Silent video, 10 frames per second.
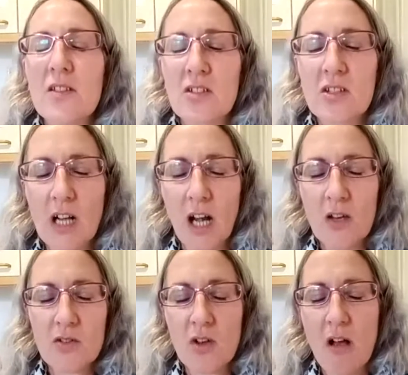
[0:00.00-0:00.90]
Just
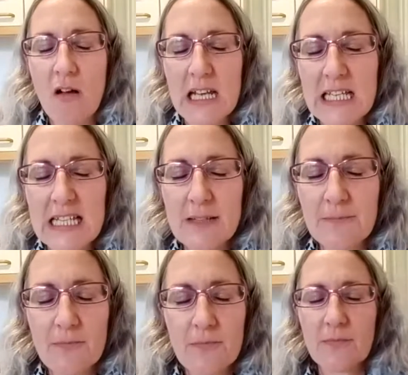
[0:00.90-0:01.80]
close your
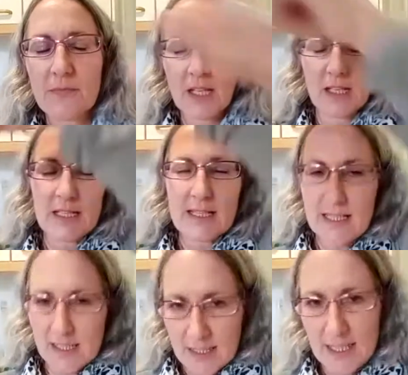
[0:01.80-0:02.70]
eyes. Going
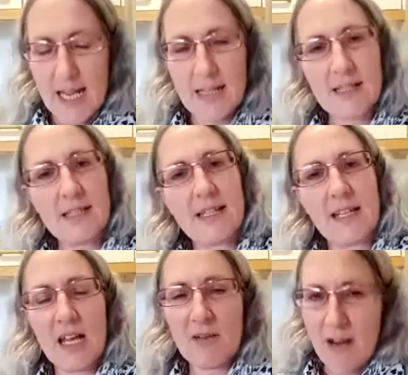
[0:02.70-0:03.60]
to connect to
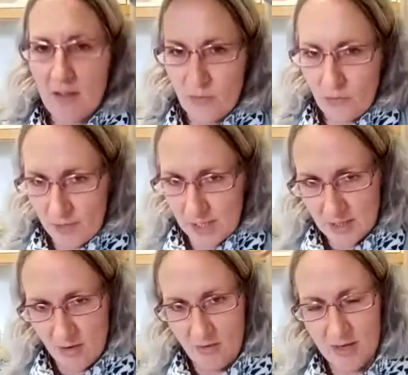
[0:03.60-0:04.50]
sing it around 3
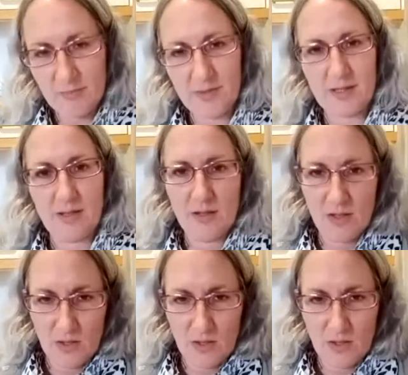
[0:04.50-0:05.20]
times.